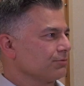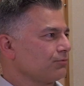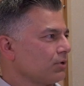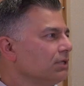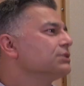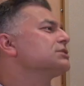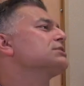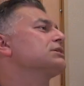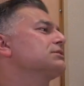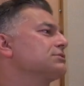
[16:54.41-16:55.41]
before, just
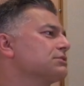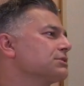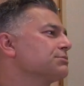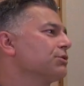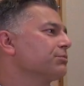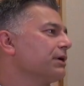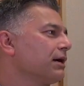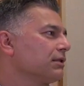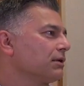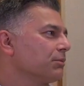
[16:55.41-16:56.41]
to smooth me
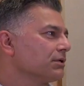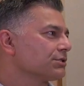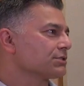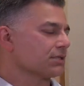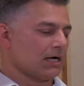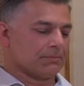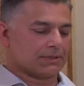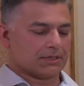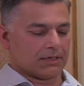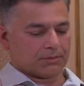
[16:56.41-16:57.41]
out a little bit, just to calm me down.